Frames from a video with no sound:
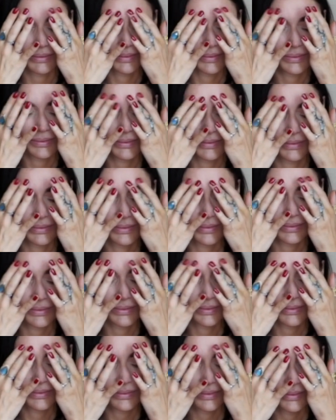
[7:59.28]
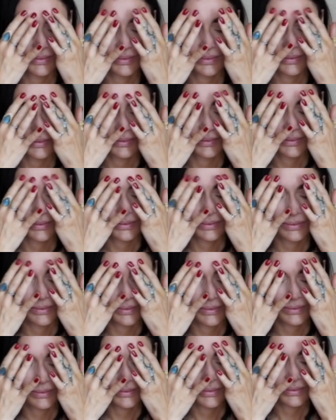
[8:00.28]

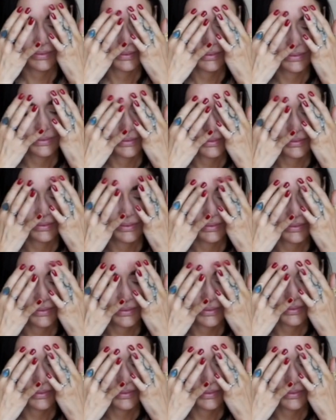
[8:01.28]
Nothing is said.